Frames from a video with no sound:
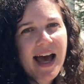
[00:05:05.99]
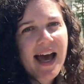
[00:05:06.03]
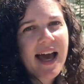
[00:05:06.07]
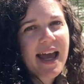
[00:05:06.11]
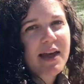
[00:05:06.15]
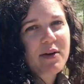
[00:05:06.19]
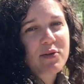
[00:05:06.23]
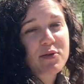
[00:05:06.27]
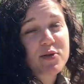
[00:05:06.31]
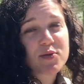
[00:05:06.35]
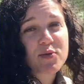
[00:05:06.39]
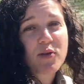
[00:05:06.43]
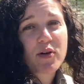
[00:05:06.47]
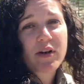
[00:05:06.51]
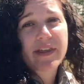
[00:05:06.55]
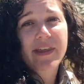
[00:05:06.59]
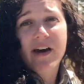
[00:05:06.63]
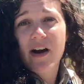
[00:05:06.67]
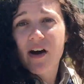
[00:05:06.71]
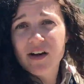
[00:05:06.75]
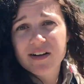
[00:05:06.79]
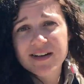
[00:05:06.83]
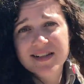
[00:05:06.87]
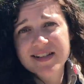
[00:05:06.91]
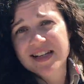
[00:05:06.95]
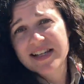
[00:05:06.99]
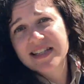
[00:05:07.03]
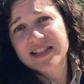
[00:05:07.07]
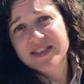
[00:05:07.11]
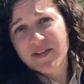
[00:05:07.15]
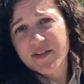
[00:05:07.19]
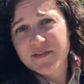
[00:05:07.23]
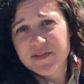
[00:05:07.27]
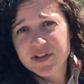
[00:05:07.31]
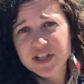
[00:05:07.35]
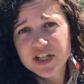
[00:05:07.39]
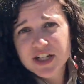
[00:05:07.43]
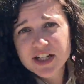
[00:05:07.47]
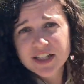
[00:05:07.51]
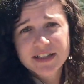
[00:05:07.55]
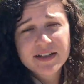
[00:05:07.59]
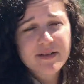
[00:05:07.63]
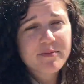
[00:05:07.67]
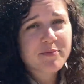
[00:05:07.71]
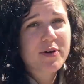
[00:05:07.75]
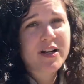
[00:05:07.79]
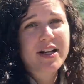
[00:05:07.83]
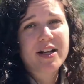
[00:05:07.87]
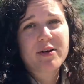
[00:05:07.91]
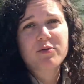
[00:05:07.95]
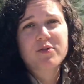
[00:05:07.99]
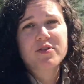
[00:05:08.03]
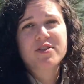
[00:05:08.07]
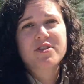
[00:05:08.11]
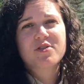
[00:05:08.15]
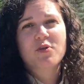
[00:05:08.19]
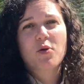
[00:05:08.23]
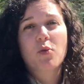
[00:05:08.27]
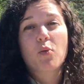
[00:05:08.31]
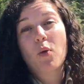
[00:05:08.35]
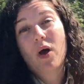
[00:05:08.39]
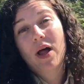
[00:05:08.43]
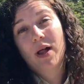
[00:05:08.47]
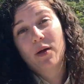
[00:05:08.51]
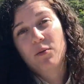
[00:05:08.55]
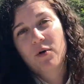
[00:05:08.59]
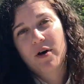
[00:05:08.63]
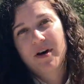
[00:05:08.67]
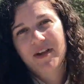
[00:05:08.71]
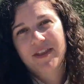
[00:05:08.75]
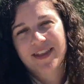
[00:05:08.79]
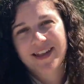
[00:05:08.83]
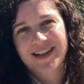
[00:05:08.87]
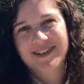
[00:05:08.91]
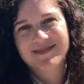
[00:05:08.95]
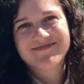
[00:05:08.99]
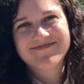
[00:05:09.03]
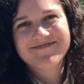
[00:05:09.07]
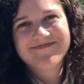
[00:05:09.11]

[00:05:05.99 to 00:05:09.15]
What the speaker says: It was one of the hardest things I've ever done, but it was well worth it.